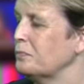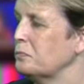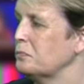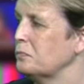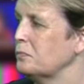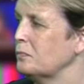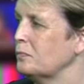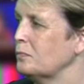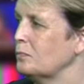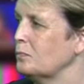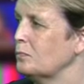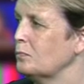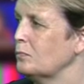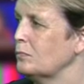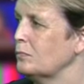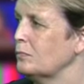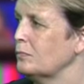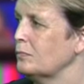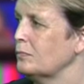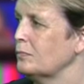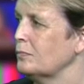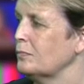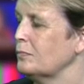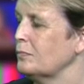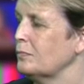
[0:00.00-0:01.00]

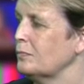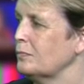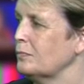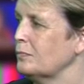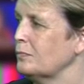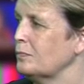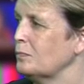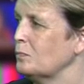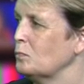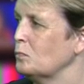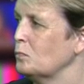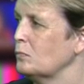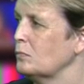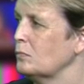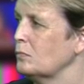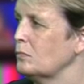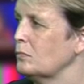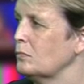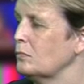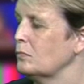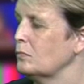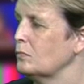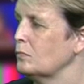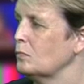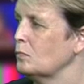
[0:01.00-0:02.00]

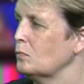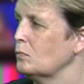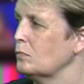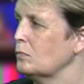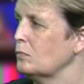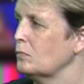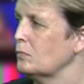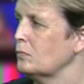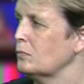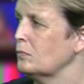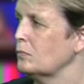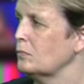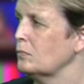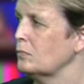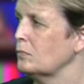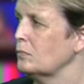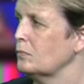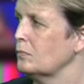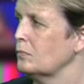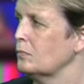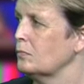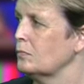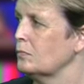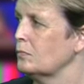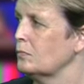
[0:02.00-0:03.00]

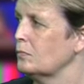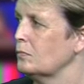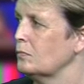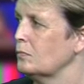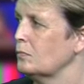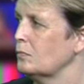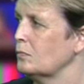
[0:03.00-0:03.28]
(silent)